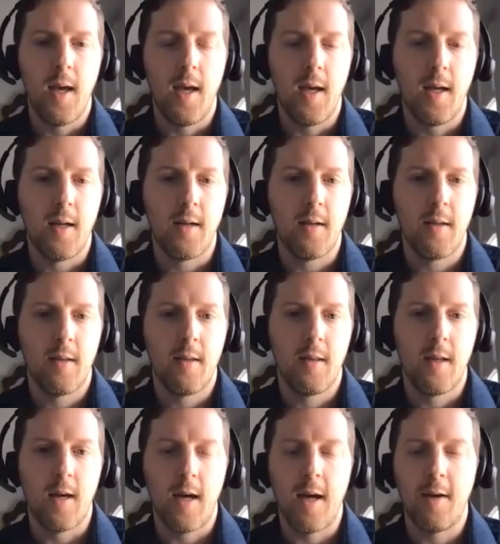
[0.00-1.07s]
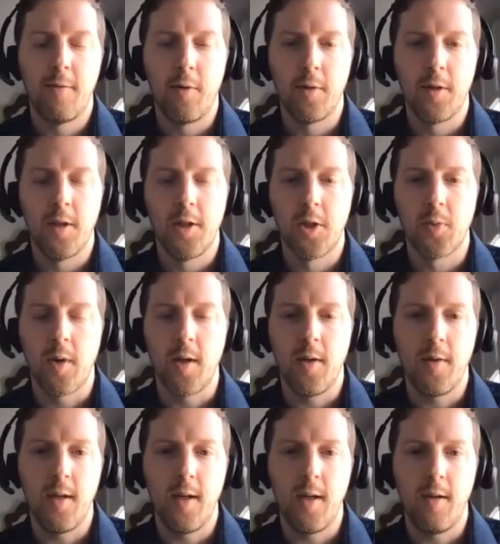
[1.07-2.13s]
And the high voltage is what
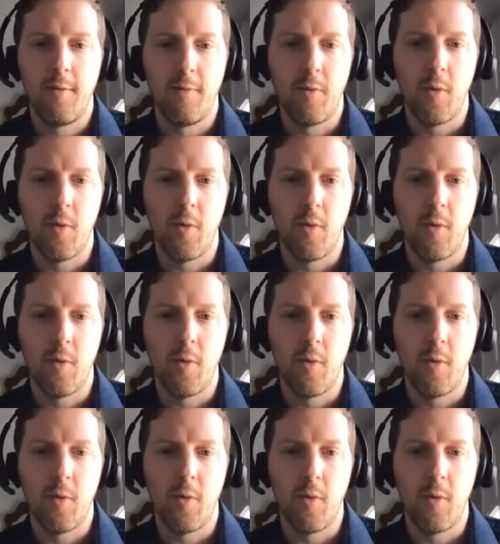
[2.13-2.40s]
you need